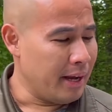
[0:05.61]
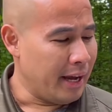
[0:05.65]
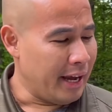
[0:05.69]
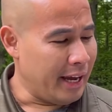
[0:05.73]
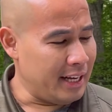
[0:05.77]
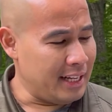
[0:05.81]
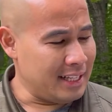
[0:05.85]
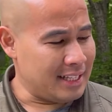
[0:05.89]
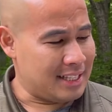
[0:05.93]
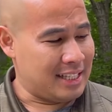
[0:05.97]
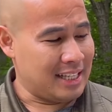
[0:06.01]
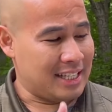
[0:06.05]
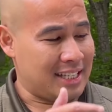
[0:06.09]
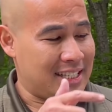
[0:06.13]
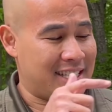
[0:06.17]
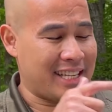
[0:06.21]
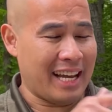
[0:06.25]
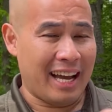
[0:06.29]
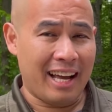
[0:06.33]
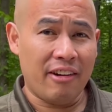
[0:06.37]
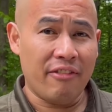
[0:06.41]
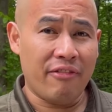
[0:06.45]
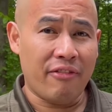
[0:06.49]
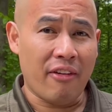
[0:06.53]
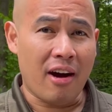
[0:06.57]
It is the
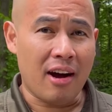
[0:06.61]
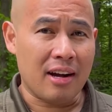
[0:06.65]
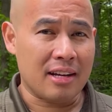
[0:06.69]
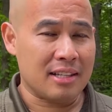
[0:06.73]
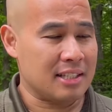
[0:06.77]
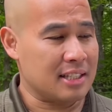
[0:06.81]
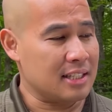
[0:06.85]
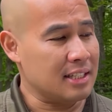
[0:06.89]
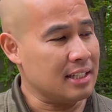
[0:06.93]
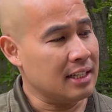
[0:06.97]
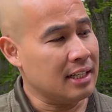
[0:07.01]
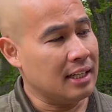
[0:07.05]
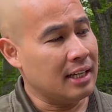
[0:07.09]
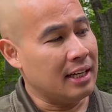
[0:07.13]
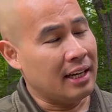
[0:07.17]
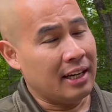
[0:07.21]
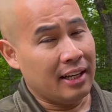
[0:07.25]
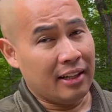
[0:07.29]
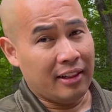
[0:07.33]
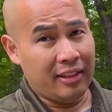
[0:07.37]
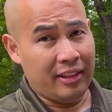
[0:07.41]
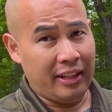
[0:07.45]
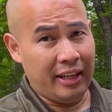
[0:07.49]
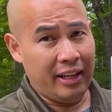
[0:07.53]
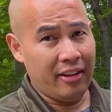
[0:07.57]
Zenfox
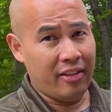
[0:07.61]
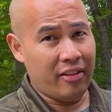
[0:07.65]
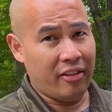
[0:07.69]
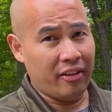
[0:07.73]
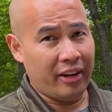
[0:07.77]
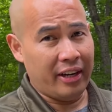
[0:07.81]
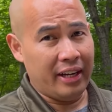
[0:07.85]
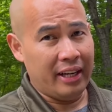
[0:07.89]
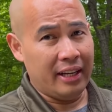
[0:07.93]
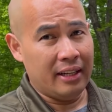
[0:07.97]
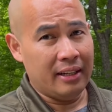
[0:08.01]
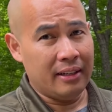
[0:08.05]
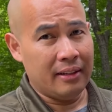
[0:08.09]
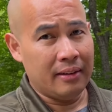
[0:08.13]
T3.